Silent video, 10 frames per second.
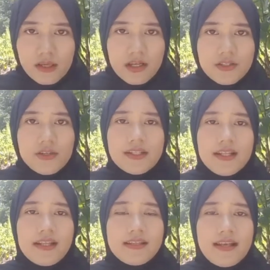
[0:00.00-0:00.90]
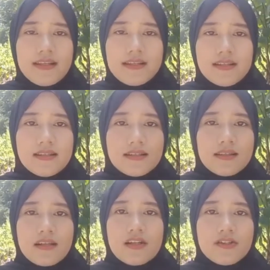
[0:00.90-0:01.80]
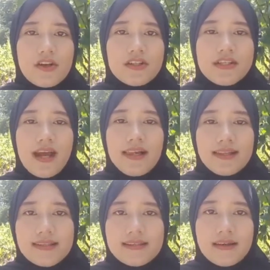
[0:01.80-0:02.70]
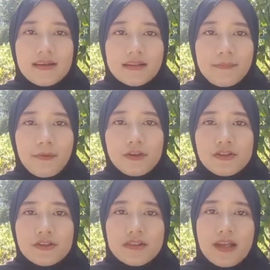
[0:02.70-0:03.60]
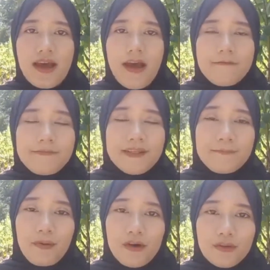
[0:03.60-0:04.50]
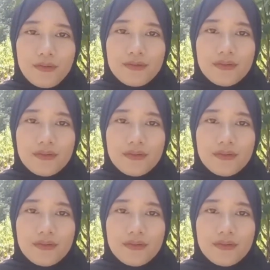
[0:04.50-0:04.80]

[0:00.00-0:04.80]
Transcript: socialize the products that have been produced.